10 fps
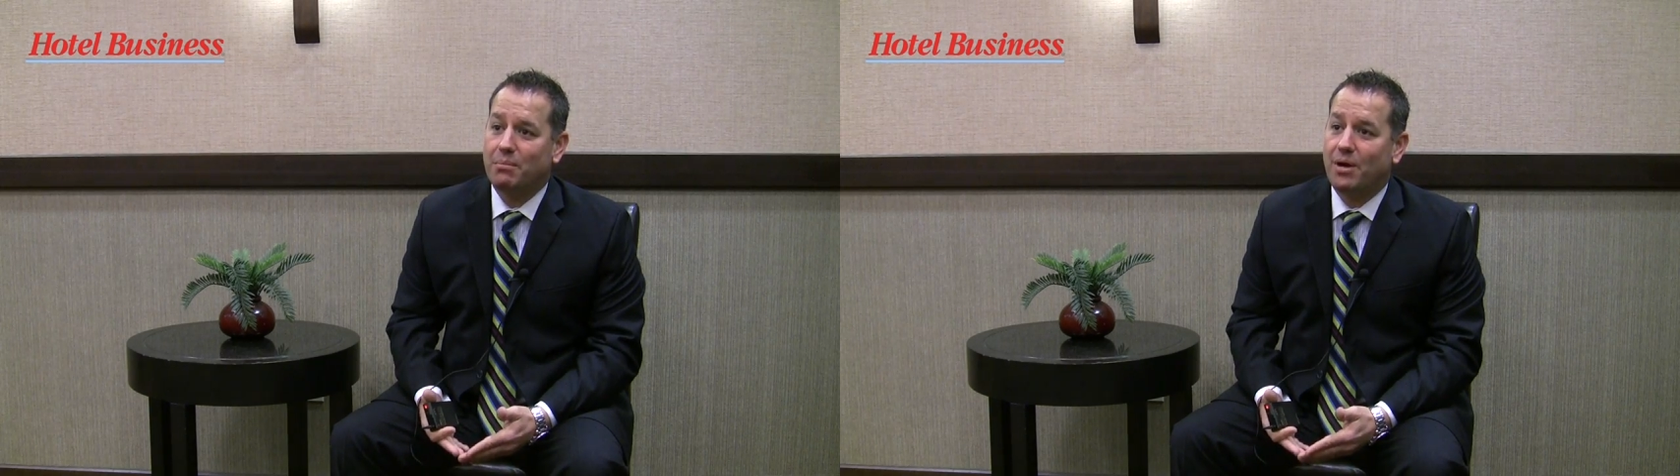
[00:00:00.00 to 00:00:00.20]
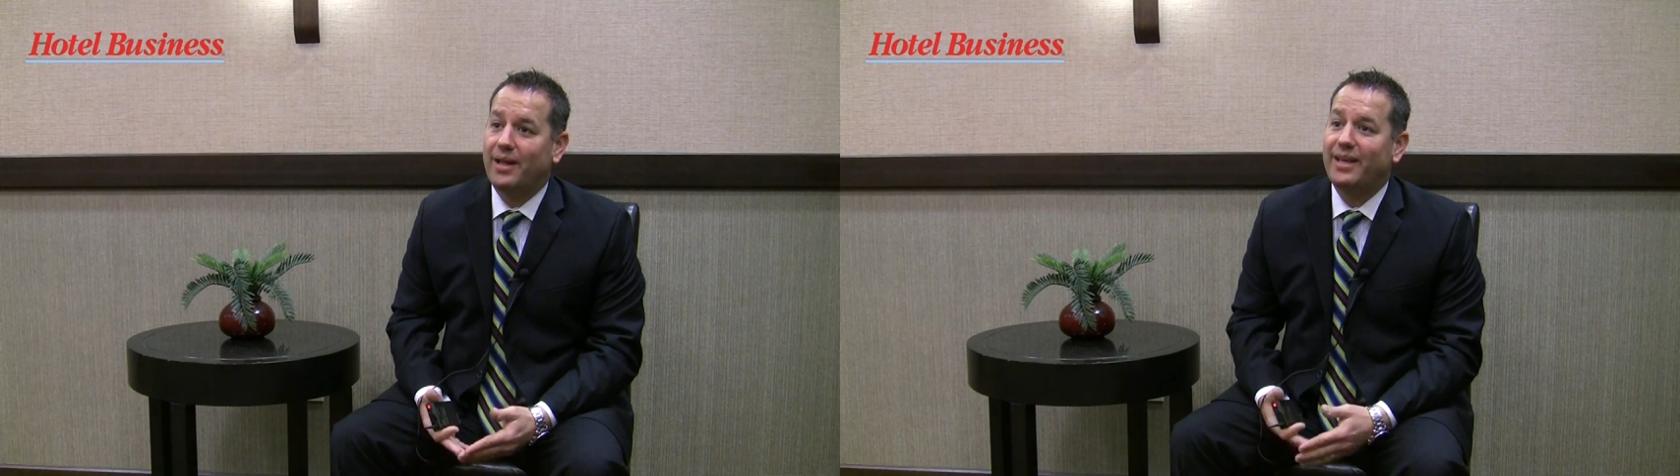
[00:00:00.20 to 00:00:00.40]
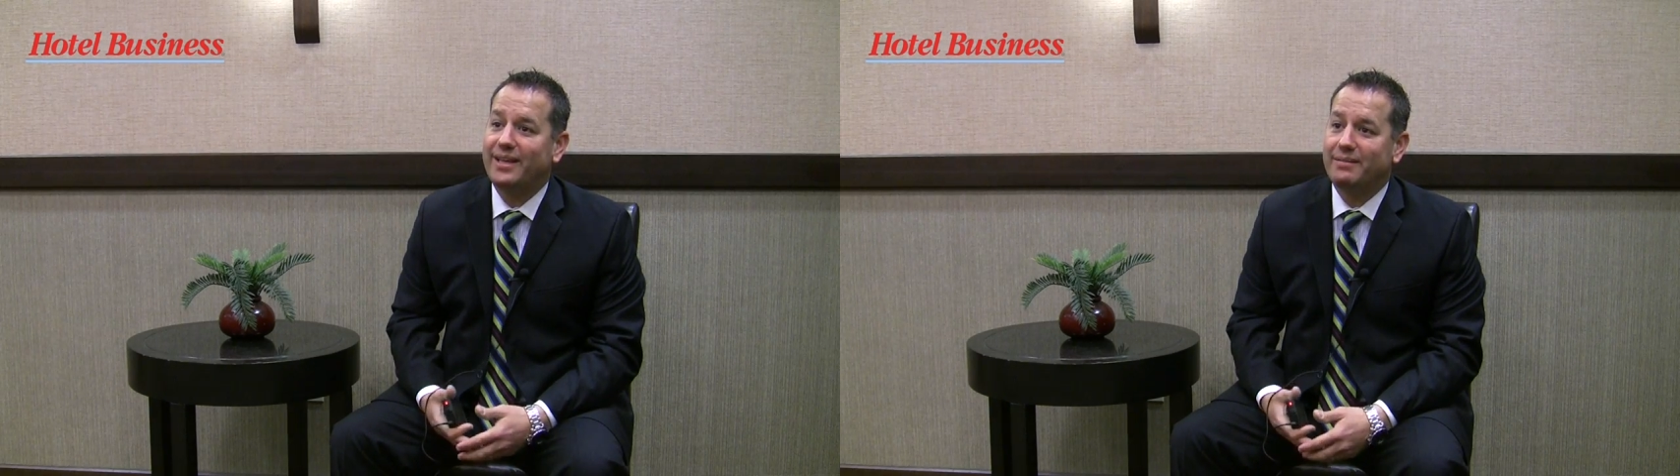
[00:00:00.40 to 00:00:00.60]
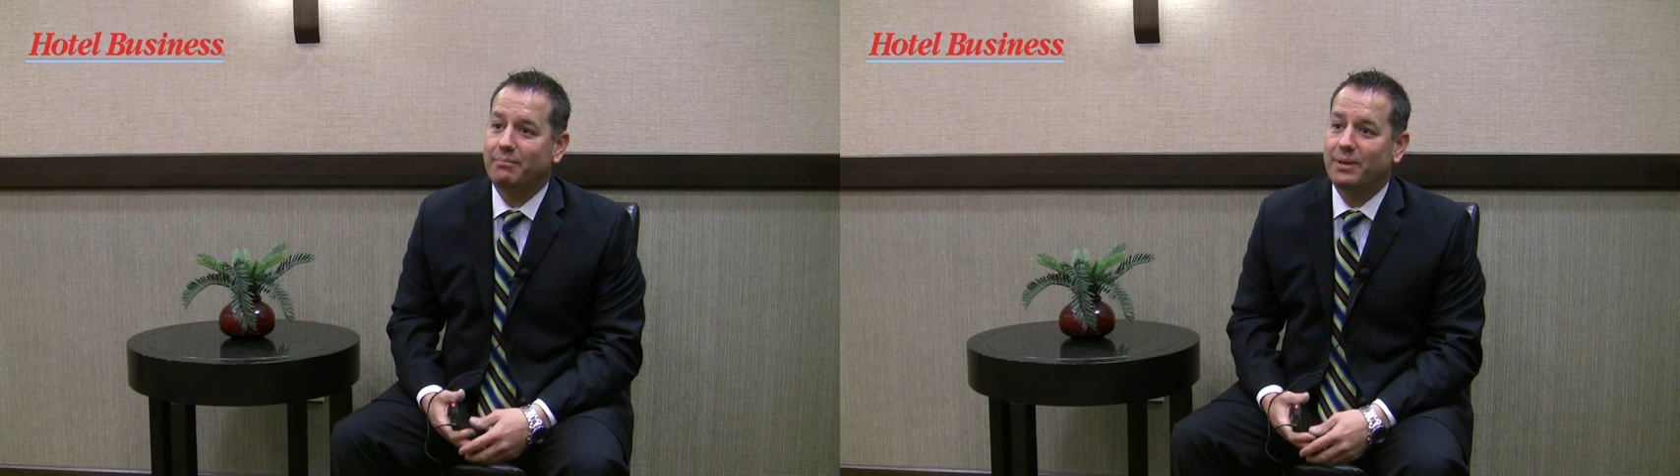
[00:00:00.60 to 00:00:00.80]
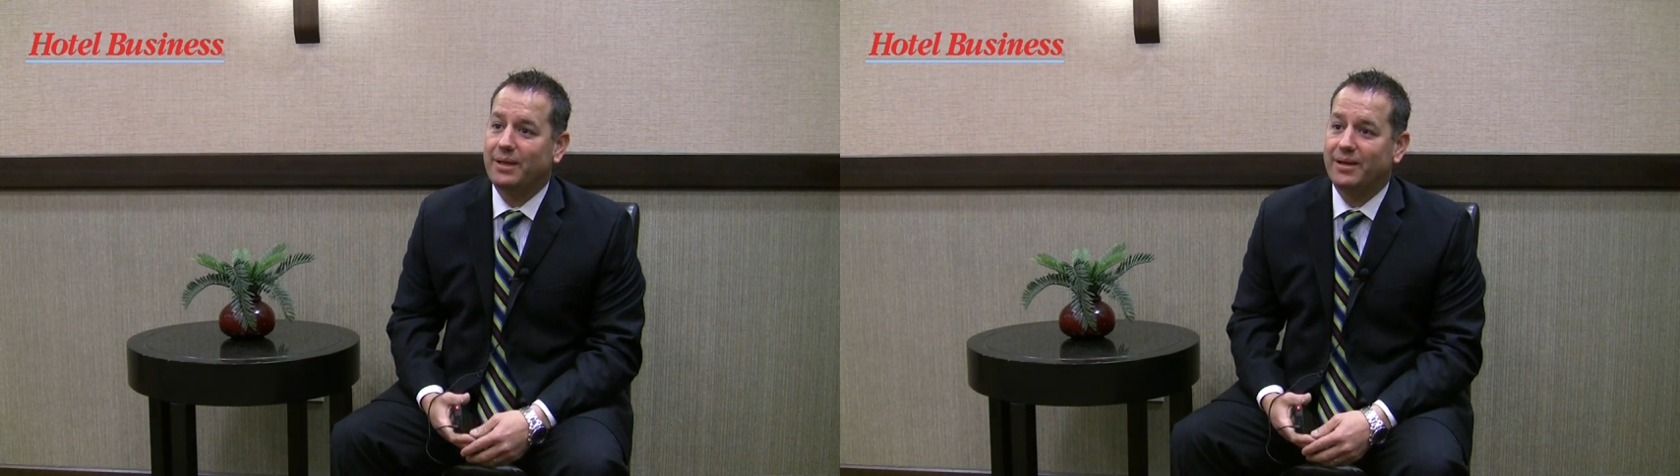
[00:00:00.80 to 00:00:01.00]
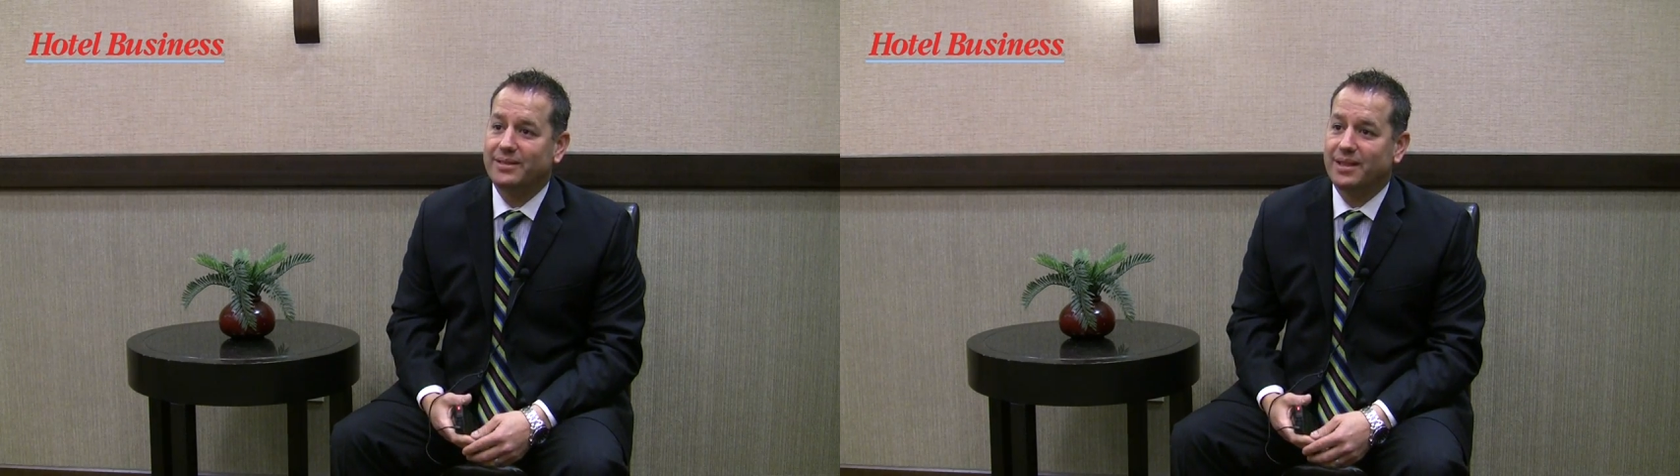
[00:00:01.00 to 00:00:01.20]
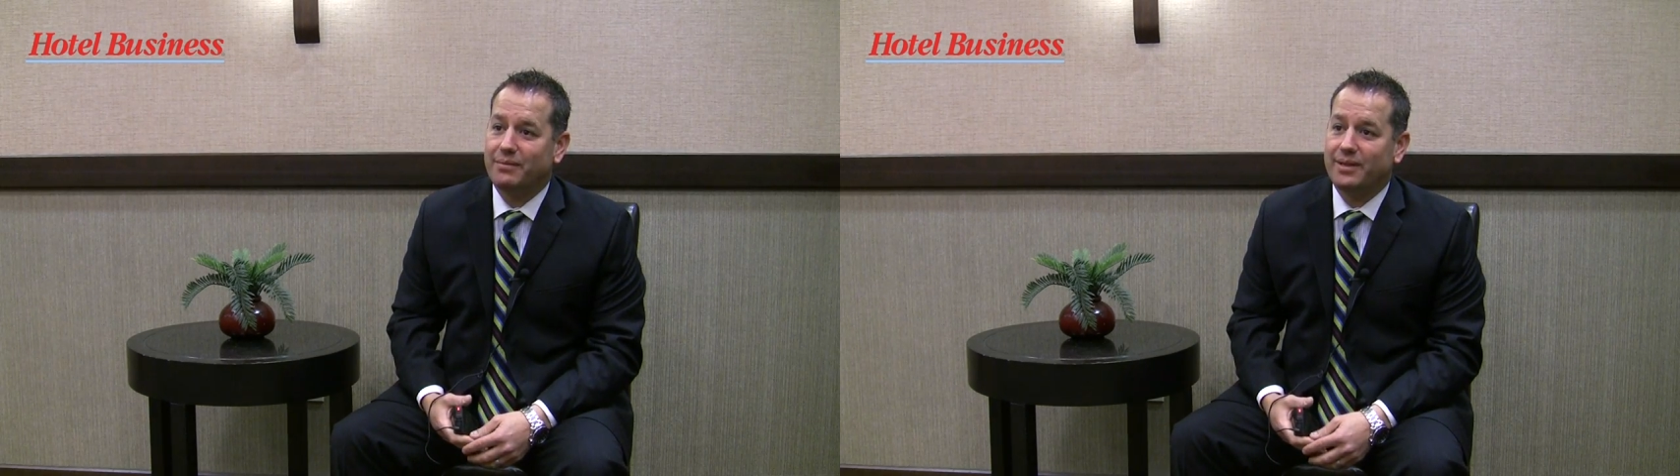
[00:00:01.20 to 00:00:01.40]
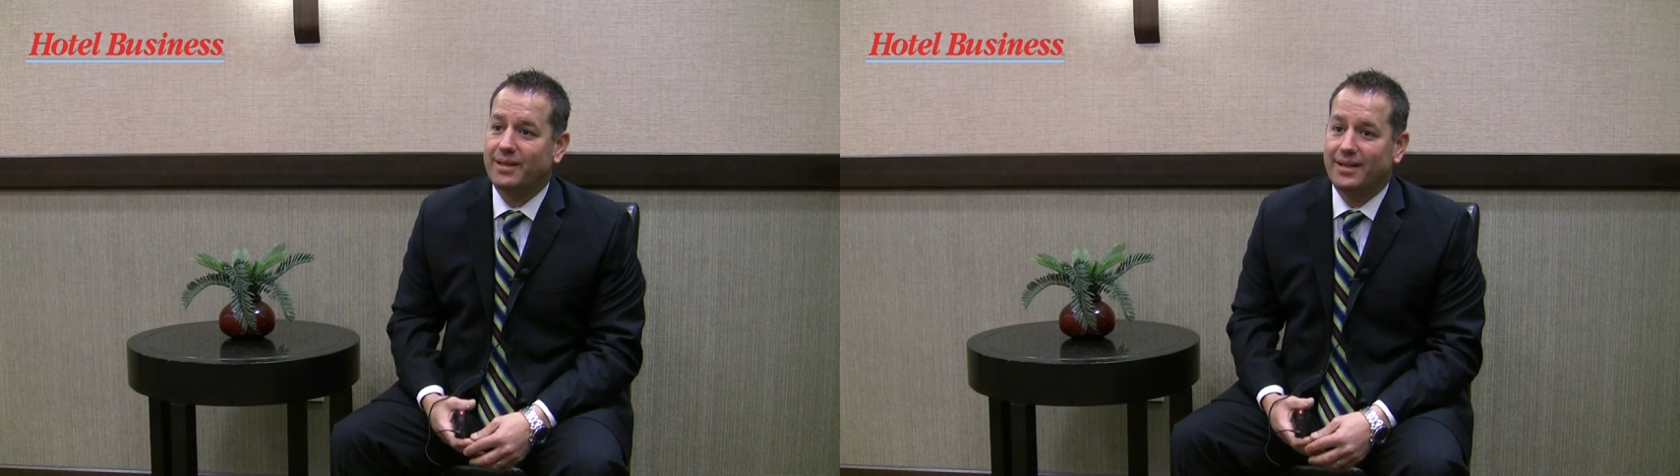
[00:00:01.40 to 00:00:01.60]
money, and because of
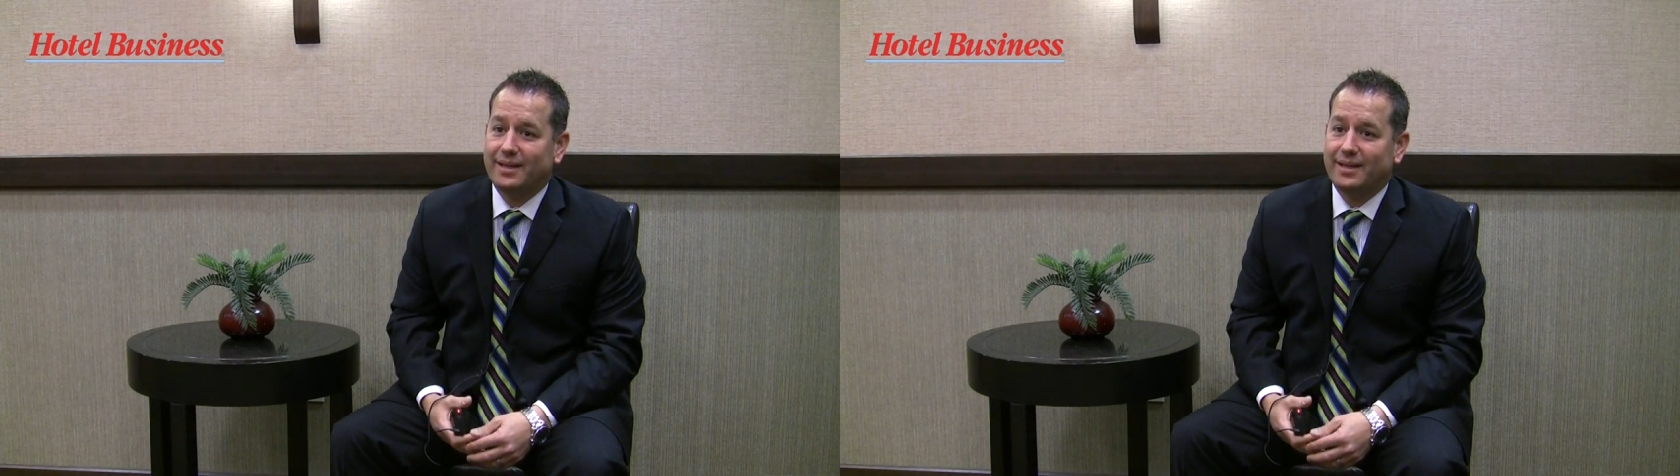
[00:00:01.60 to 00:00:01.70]
it,